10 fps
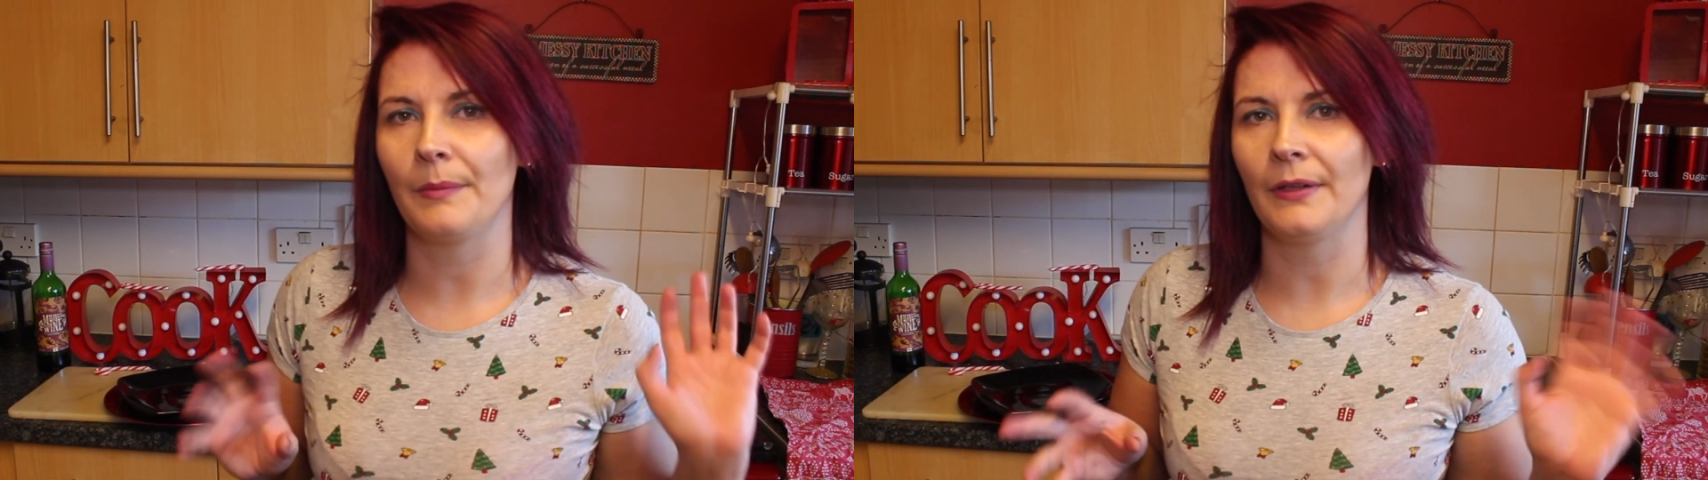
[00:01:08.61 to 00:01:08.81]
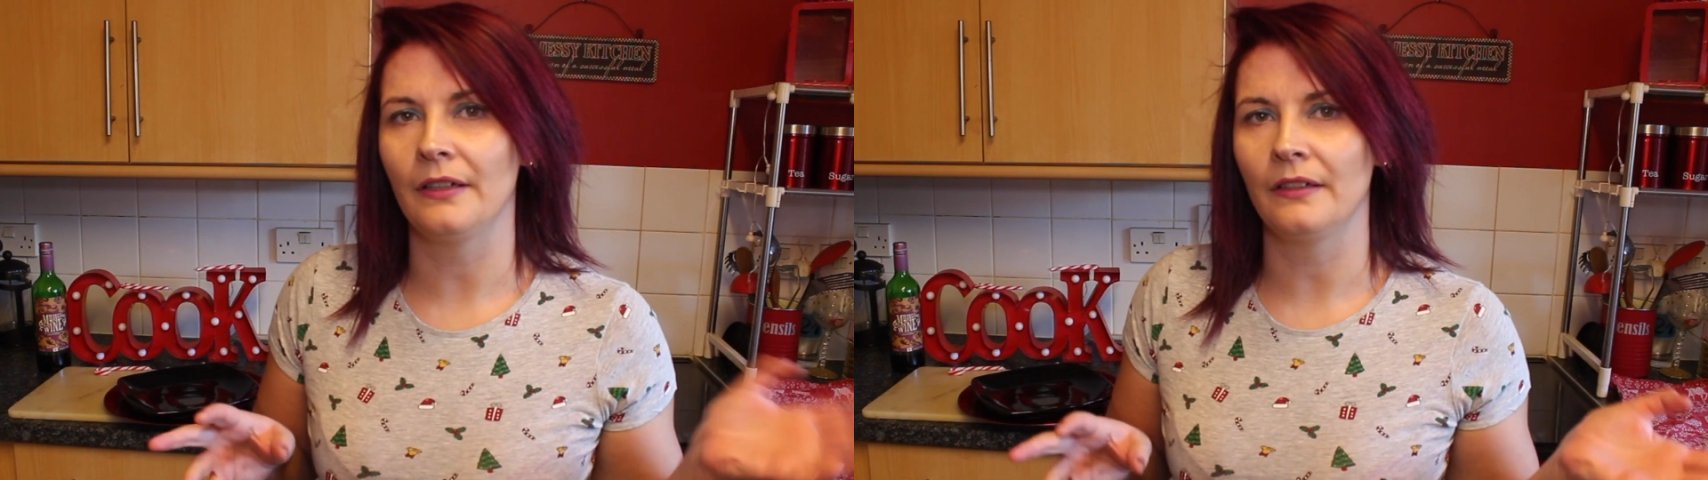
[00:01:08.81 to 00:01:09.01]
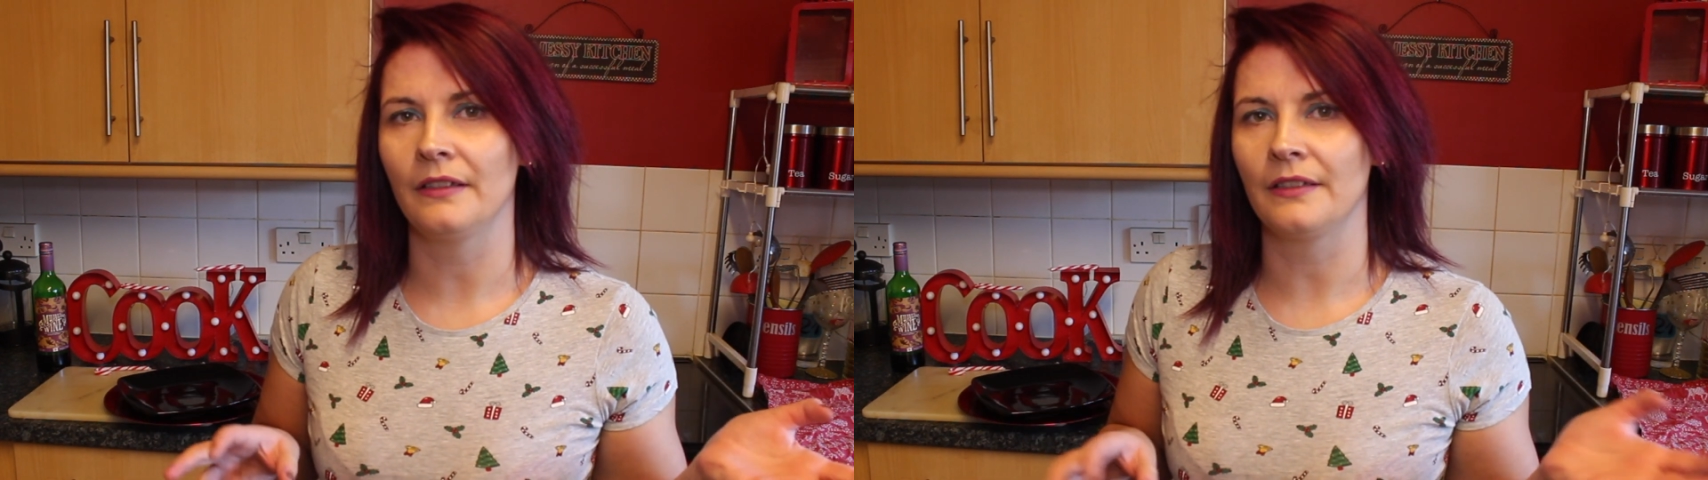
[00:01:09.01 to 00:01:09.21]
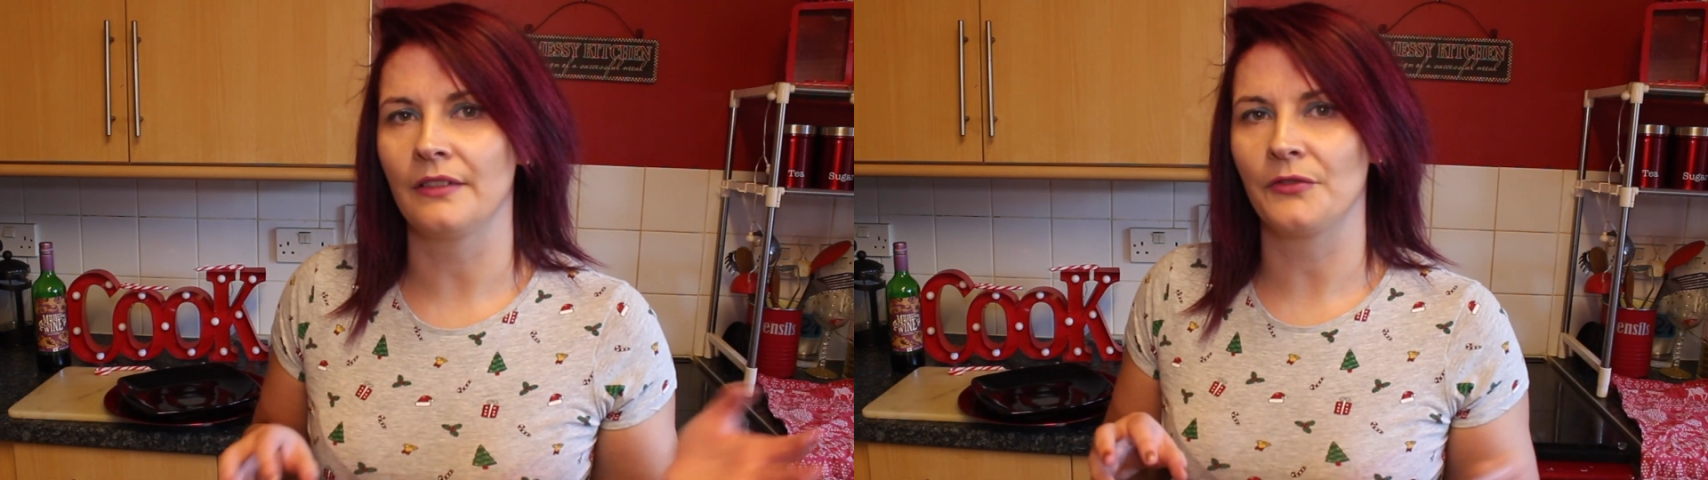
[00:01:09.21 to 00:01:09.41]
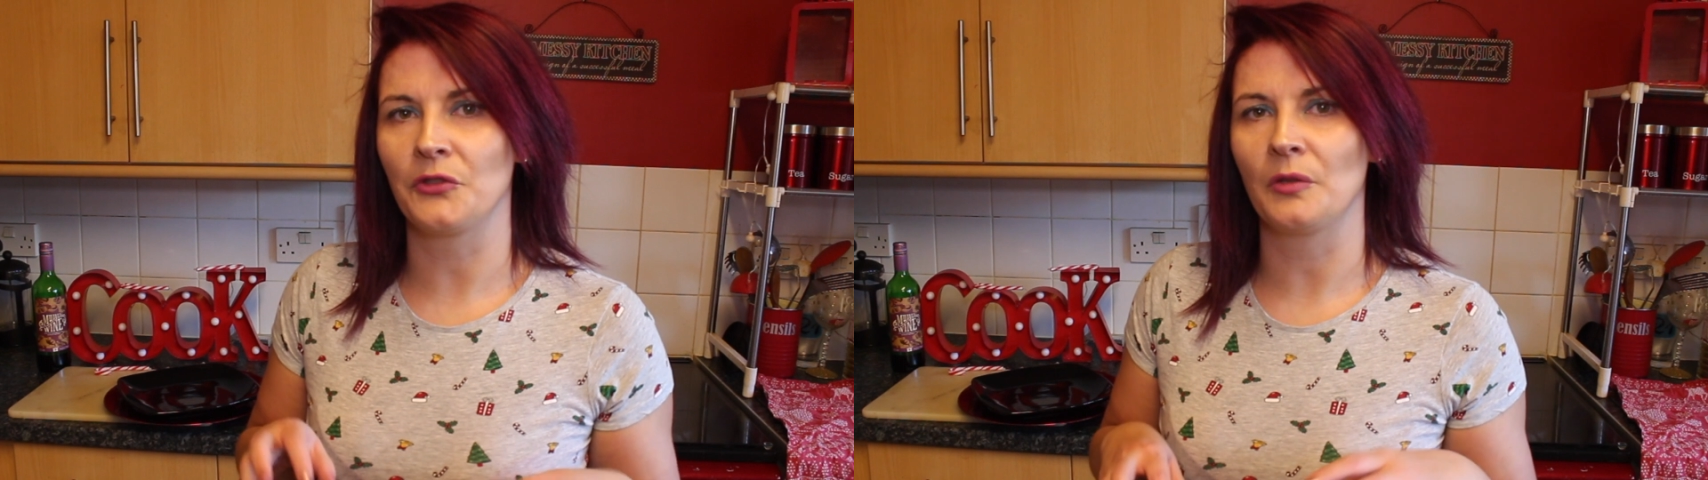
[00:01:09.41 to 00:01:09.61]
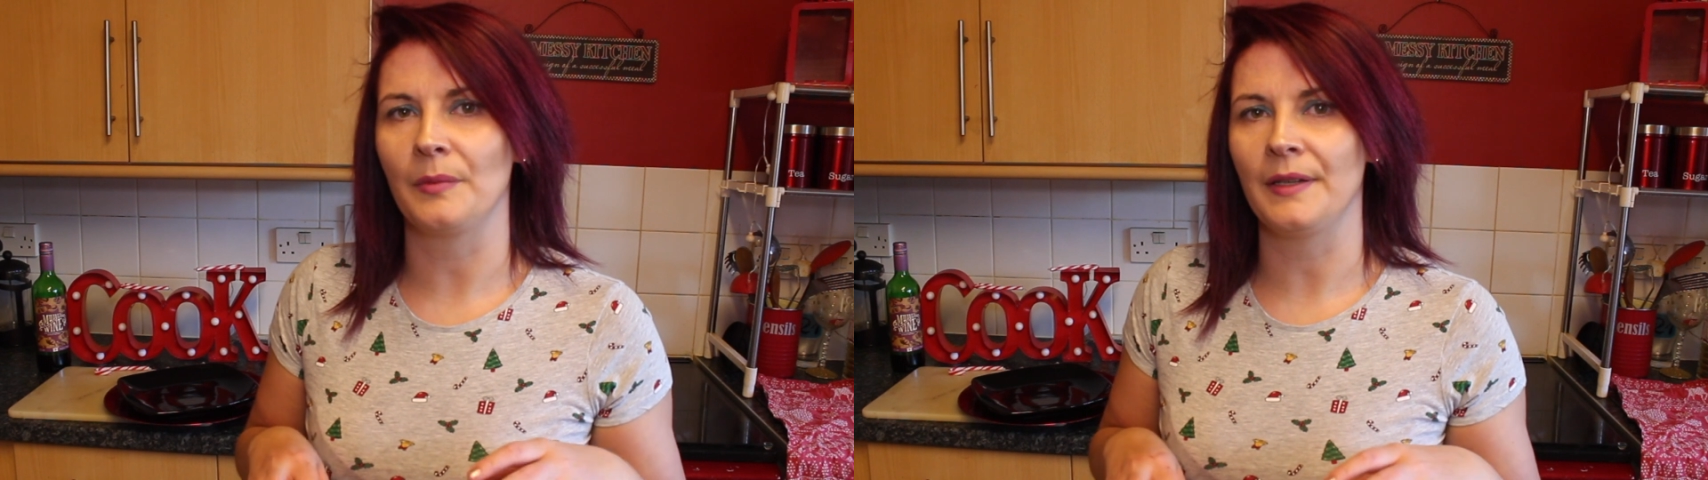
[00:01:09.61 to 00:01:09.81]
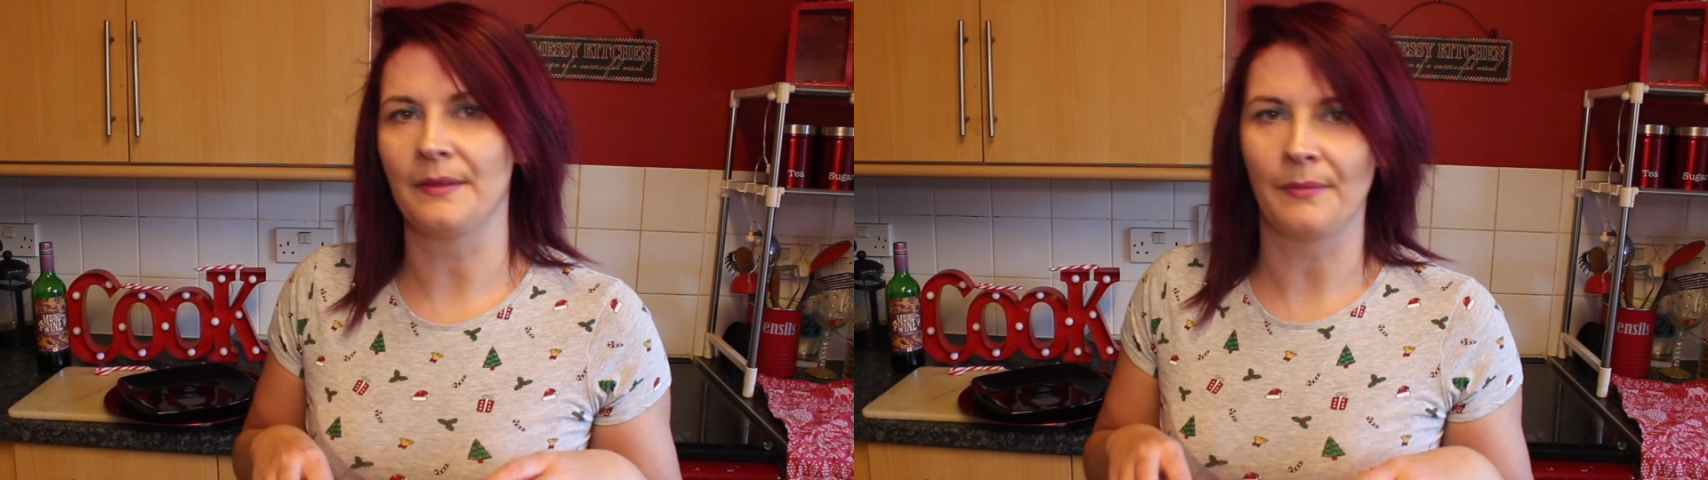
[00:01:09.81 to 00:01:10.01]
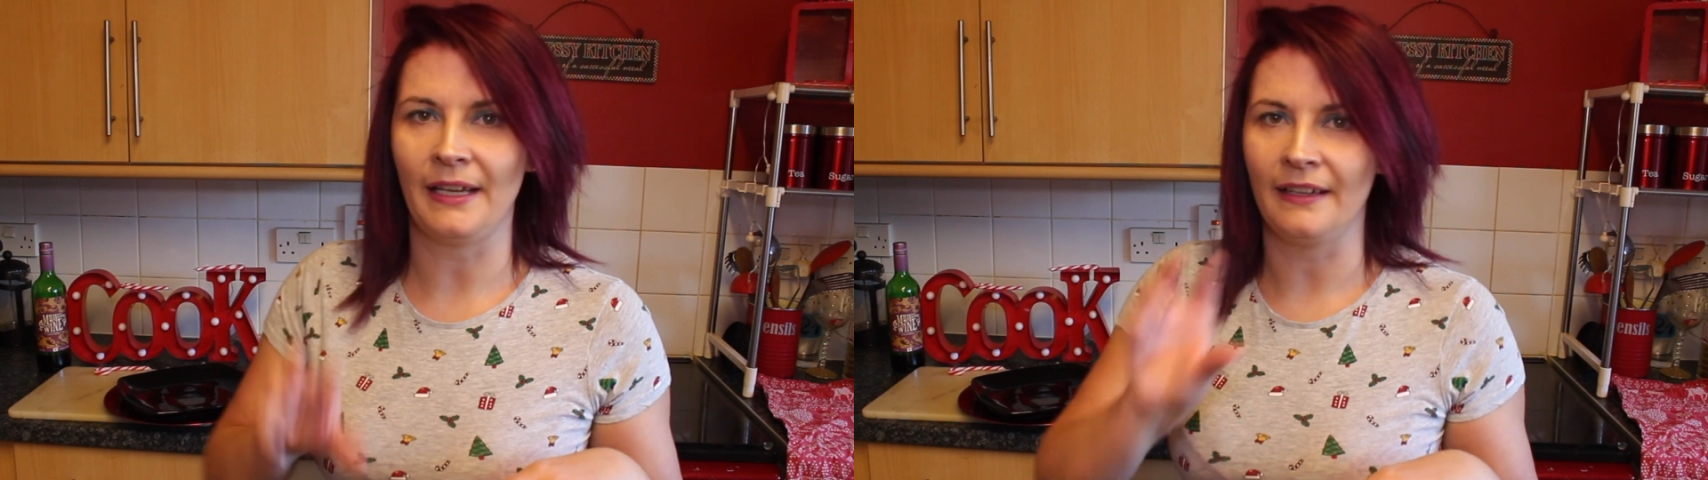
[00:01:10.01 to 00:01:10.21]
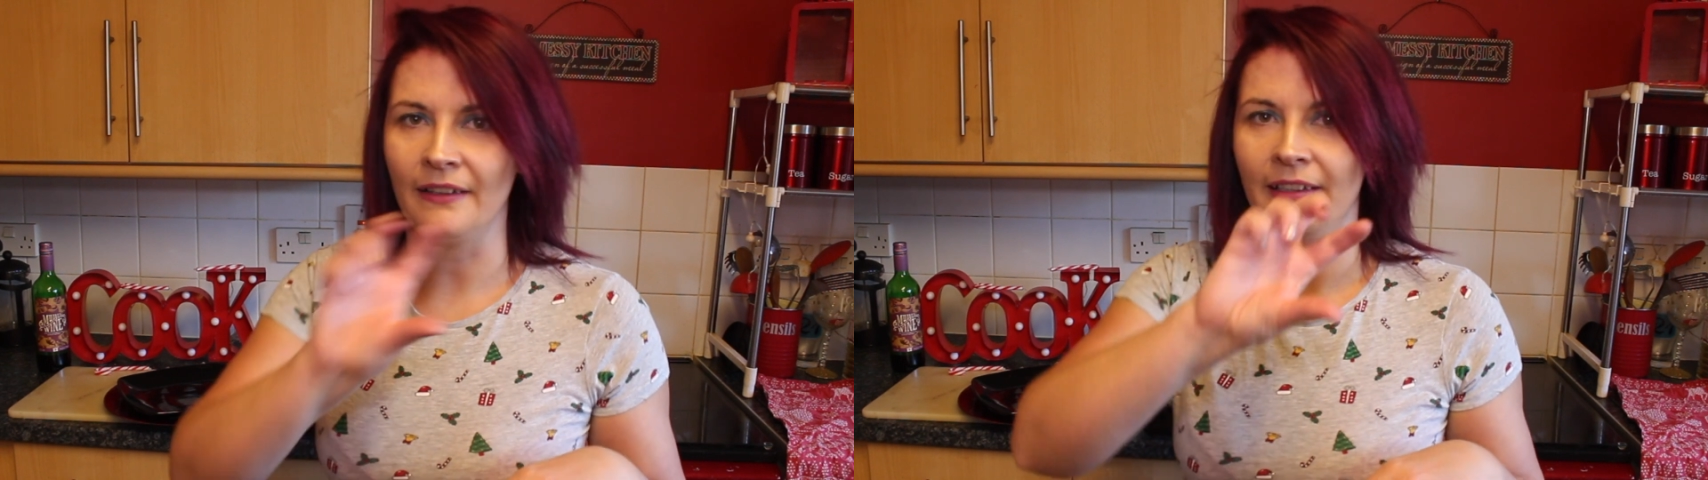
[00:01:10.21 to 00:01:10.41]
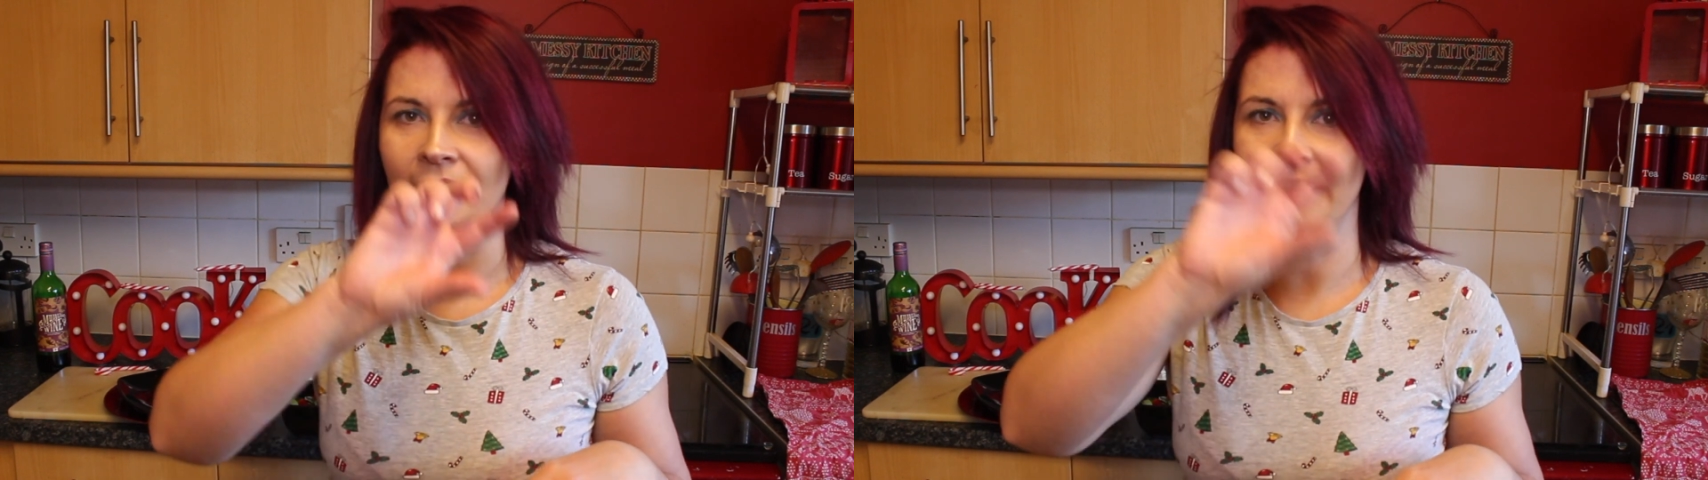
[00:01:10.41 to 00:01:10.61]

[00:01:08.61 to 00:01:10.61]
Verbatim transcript: bananas and strawberries and make like